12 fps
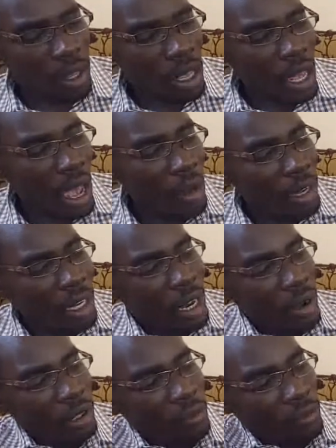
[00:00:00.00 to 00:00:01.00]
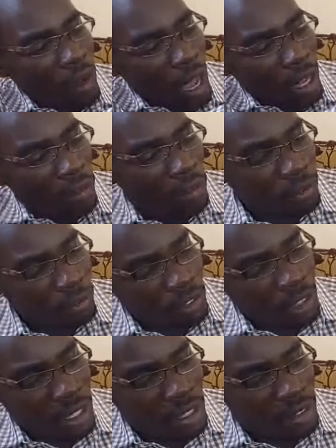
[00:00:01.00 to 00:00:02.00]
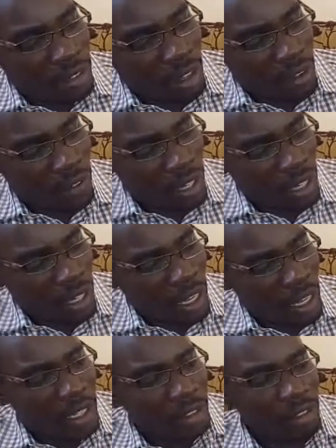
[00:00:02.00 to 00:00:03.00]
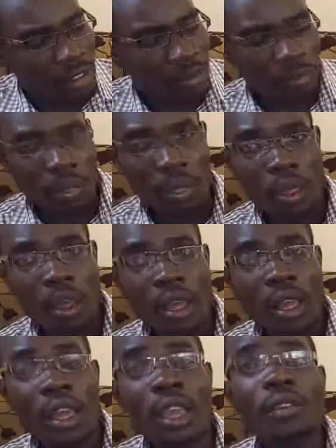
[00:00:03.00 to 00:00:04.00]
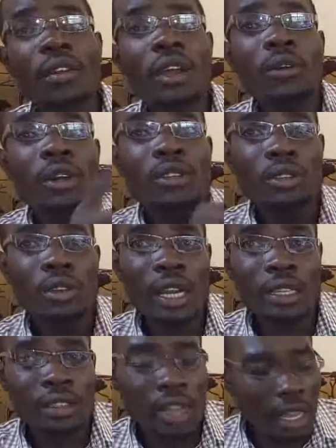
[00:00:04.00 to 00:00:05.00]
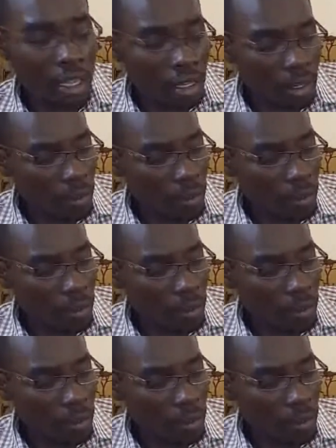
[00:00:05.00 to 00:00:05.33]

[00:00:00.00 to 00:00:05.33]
I will count 5, 6, 7, 8. If I want to write 9,